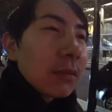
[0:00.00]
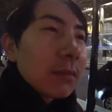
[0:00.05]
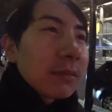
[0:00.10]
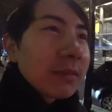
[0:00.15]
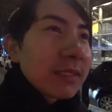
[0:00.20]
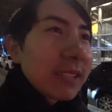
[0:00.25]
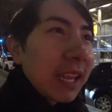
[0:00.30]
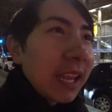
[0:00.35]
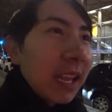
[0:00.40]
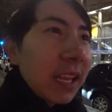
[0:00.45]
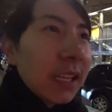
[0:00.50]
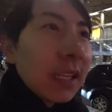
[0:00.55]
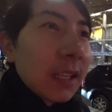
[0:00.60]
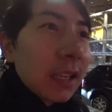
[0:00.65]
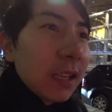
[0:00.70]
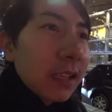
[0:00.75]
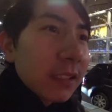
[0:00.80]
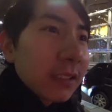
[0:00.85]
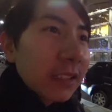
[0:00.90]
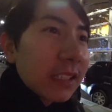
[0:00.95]
take
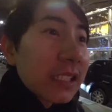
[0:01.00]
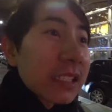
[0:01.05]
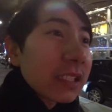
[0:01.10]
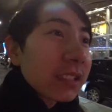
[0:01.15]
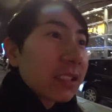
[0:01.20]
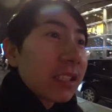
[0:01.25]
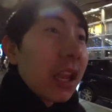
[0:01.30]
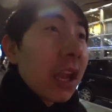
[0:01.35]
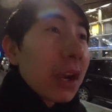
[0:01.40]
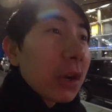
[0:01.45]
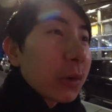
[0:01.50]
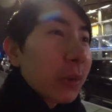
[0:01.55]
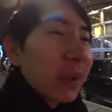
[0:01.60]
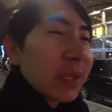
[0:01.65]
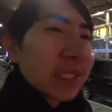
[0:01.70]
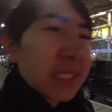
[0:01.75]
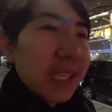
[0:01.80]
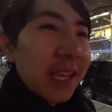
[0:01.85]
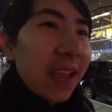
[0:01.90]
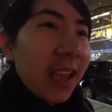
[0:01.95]
this stairway
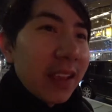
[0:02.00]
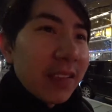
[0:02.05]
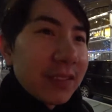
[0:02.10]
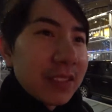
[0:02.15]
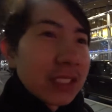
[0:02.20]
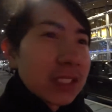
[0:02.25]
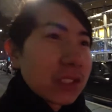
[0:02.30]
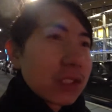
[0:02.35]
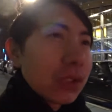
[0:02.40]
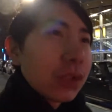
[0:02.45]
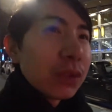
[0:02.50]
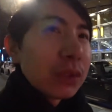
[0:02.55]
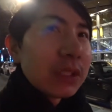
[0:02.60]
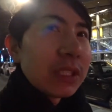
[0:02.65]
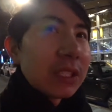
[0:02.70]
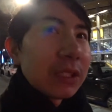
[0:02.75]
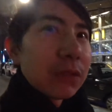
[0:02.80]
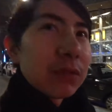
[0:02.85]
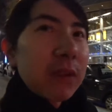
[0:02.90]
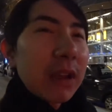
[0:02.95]
to heaven to
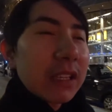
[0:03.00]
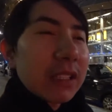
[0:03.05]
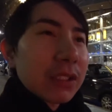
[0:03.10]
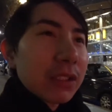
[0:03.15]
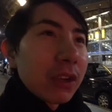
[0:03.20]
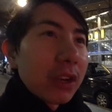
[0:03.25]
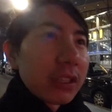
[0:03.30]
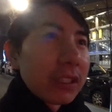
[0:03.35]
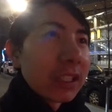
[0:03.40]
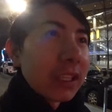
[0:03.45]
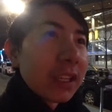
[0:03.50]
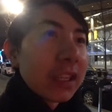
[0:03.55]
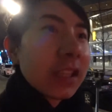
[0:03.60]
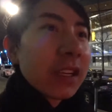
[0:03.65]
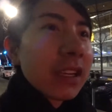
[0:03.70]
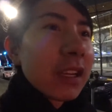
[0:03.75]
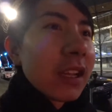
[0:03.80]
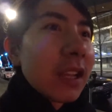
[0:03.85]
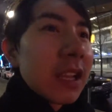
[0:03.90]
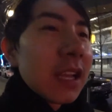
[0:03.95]
the restaurant here.
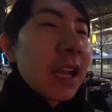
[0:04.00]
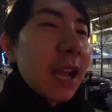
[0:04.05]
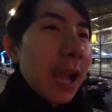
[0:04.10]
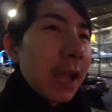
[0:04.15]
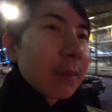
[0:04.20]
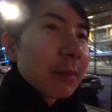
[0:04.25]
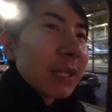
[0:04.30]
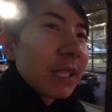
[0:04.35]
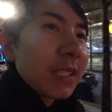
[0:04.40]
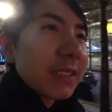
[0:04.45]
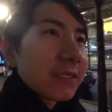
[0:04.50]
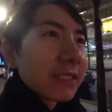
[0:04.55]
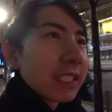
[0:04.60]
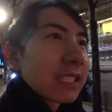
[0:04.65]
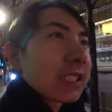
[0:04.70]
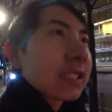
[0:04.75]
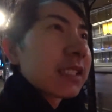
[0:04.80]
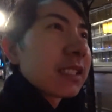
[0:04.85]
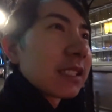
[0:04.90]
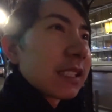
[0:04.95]
I believe
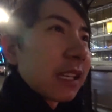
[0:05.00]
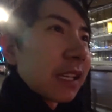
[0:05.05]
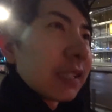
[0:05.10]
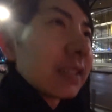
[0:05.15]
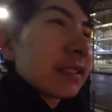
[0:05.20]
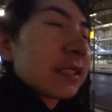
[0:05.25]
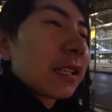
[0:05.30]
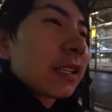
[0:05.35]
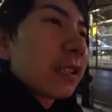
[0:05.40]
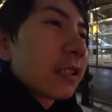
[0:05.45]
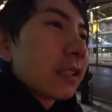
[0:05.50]
this is it.